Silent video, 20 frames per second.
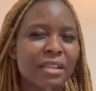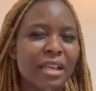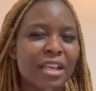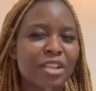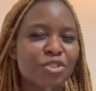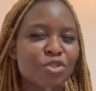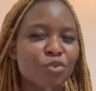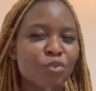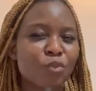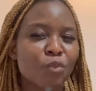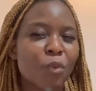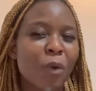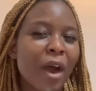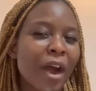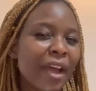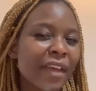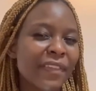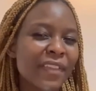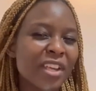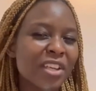As to
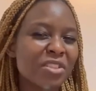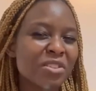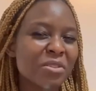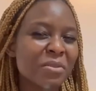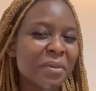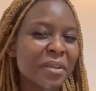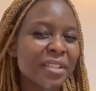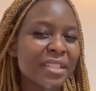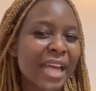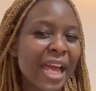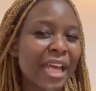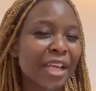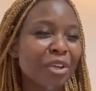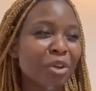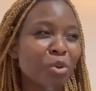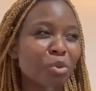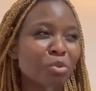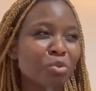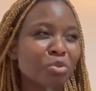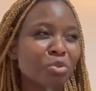why they do it, I
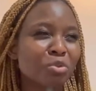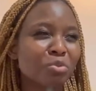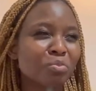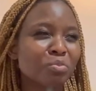don't